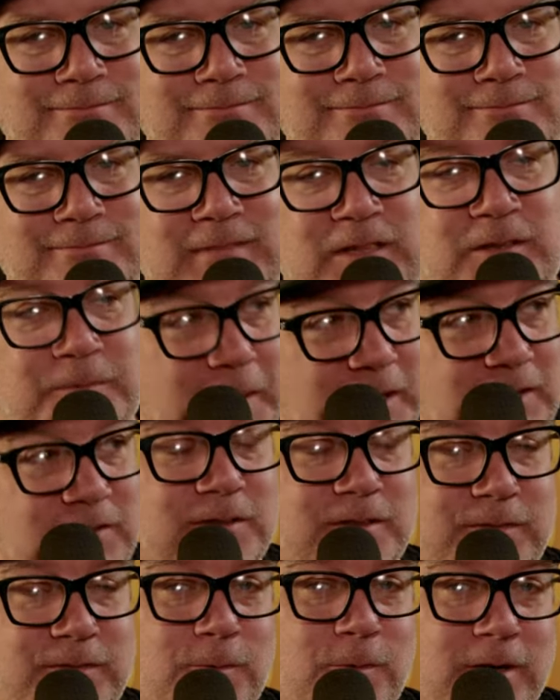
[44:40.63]

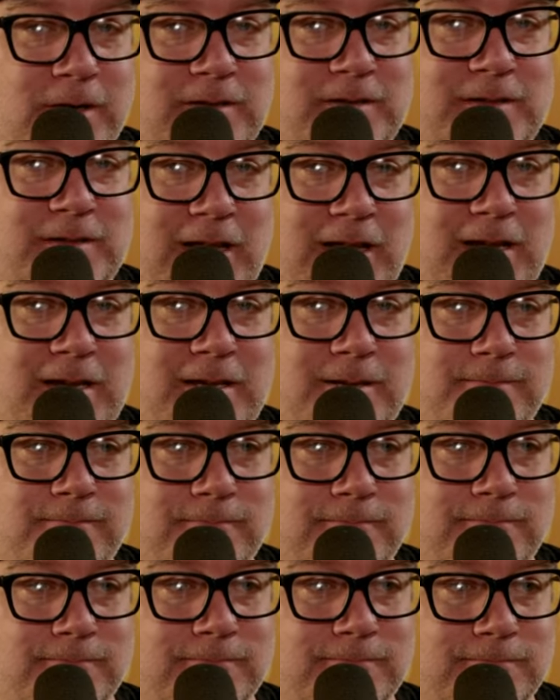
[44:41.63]
Especially if you want to stay
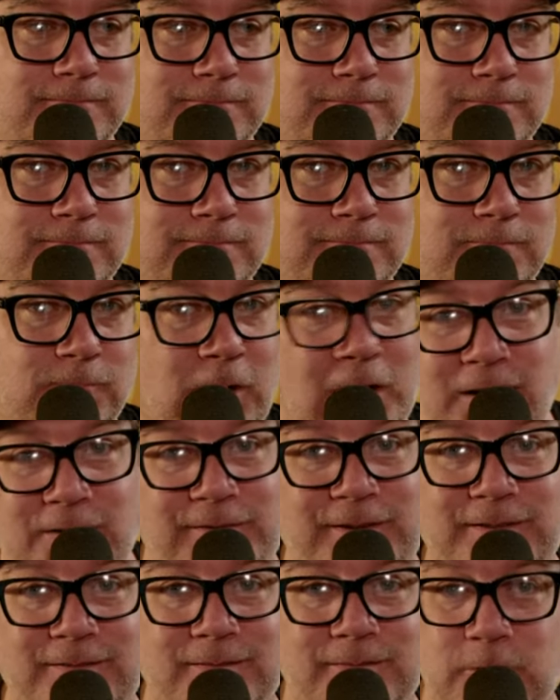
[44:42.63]

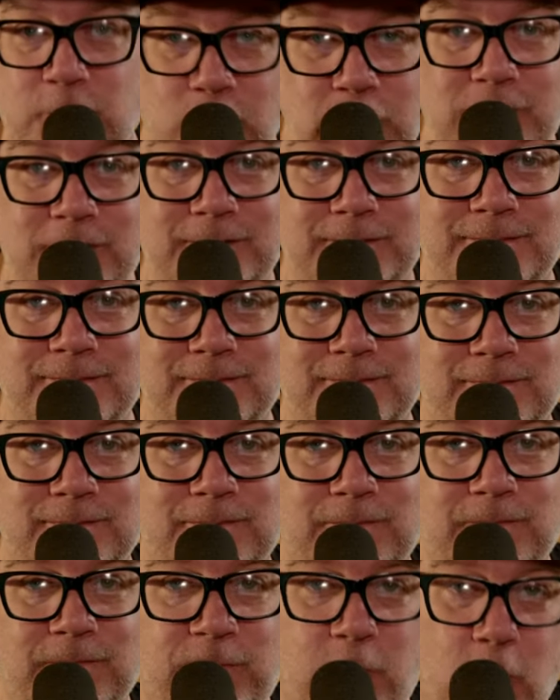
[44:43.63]
relevant and good and
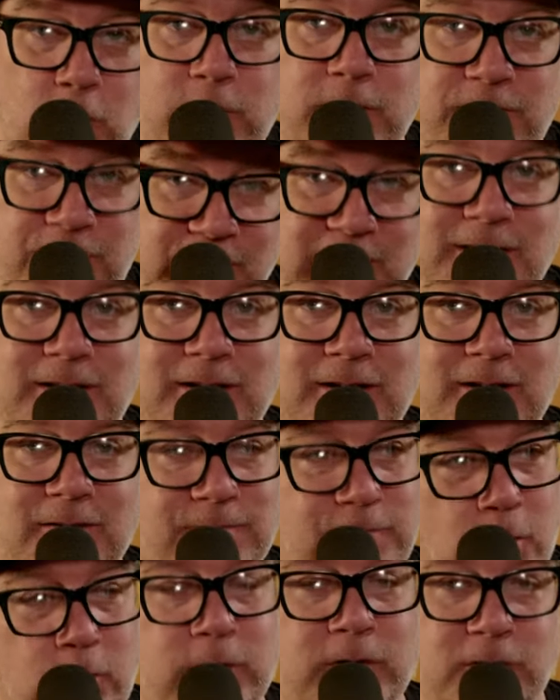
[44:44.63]
forward-thinking and
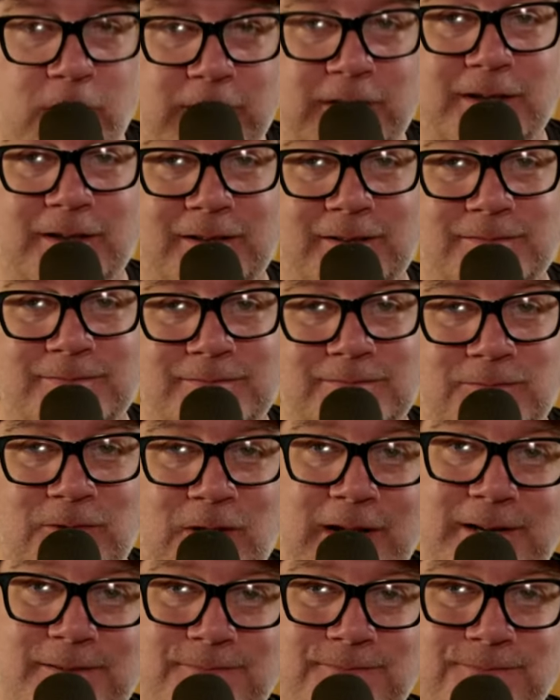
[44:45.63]
forward-looking,
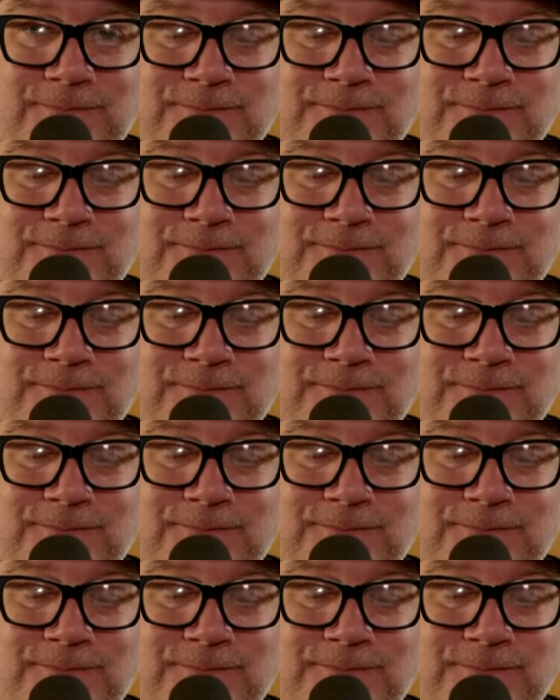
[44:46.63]
right?